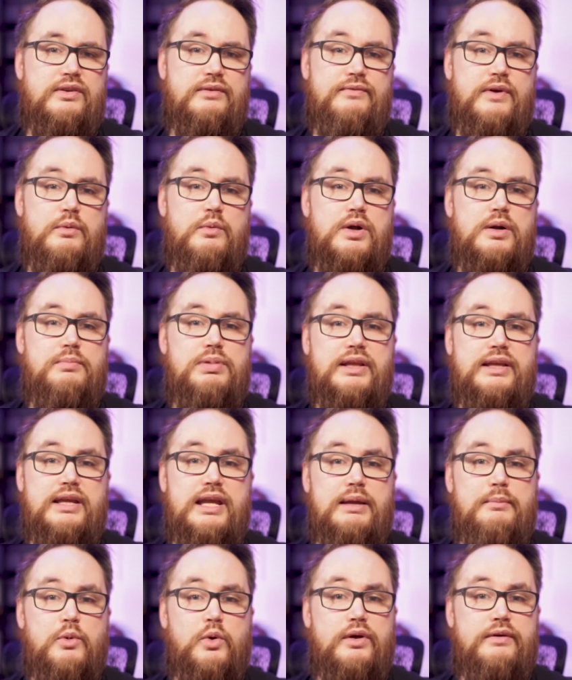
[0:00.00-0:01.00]
If I want to play
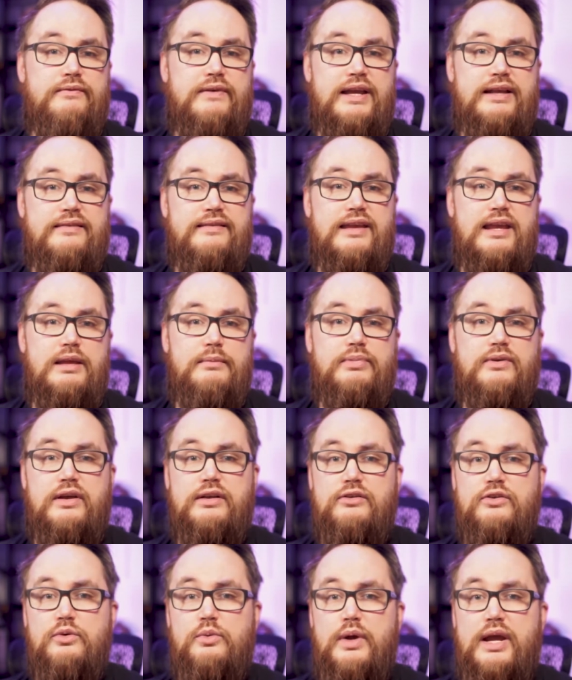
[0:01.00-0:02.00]
Game Boy Advance games, I
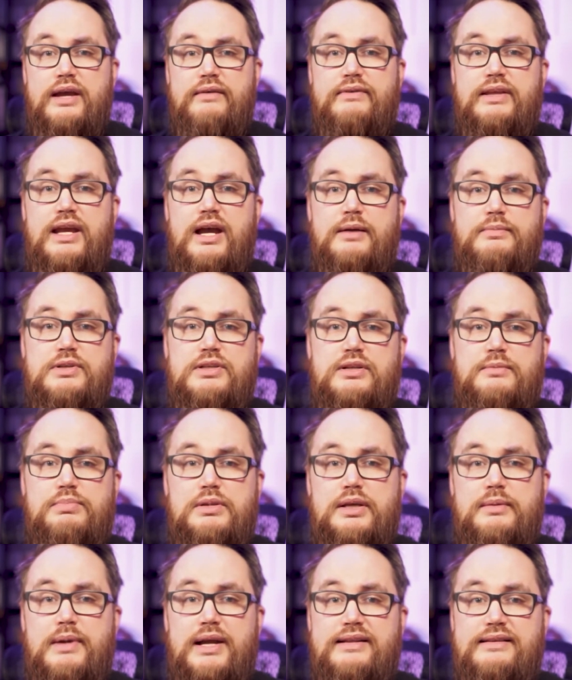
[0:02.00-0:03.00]
do have the option to
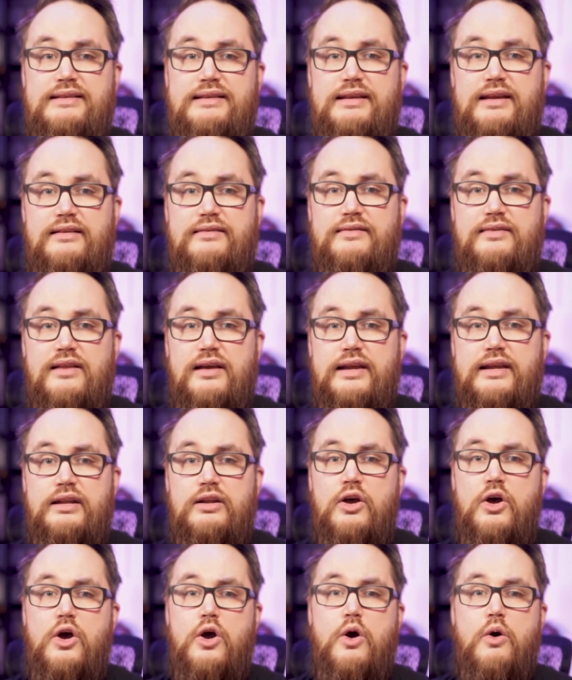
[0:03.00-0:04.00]
play my DS Lite
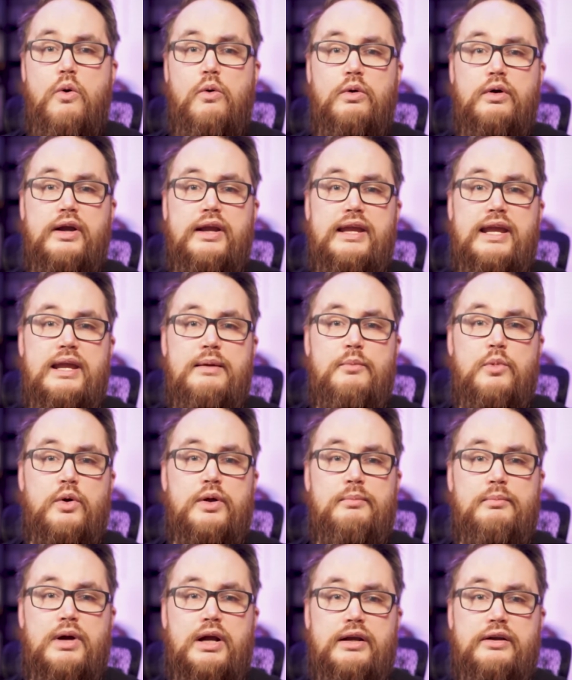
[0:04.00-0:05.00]
or a Game
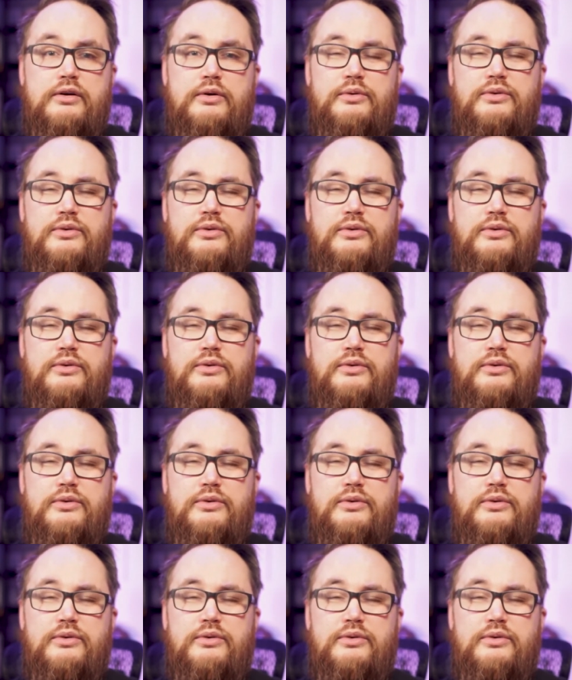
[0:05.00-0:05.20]
Boy Micro,